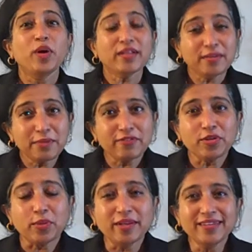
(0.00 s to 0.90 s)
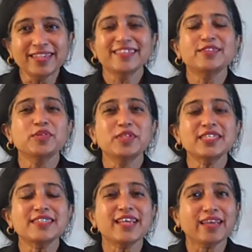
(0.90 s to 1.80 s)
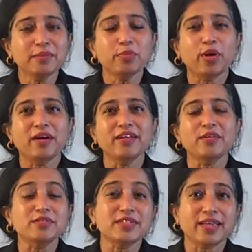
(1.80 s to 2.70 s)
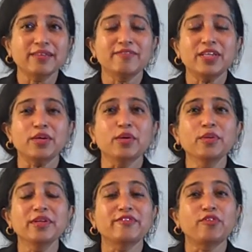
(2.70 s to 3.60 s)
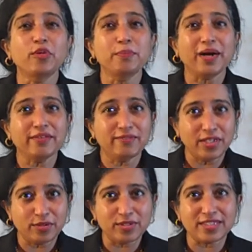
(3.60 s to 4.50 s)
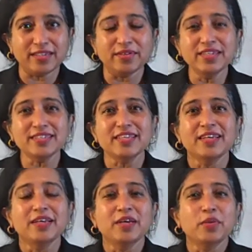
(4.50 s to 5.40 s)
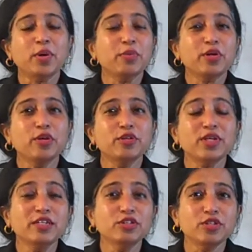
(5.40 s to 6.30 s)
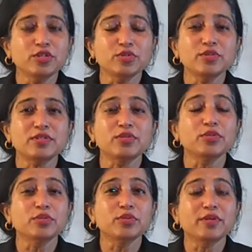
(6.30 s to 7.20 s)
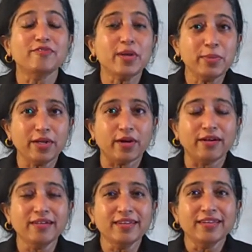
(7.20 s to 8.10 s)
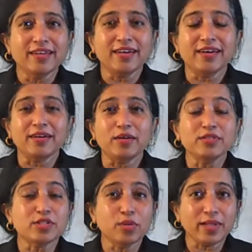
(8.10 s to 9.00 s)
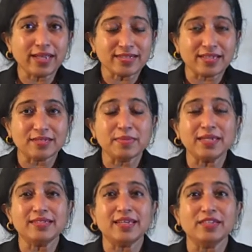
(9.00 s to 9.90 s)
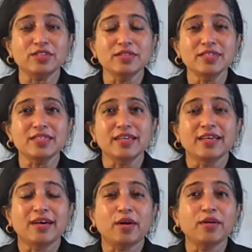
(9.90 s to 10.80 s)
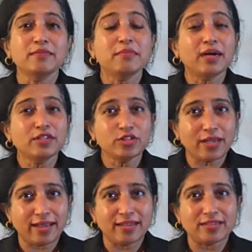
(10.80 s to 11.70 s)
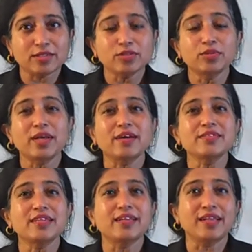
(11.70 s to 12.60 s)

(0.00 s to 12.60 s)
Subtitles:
Welcome everyone to this second part or second video in a four-part video series where we're going to introduce to you the webinar on Soul Access Meditations on March 8, 2011.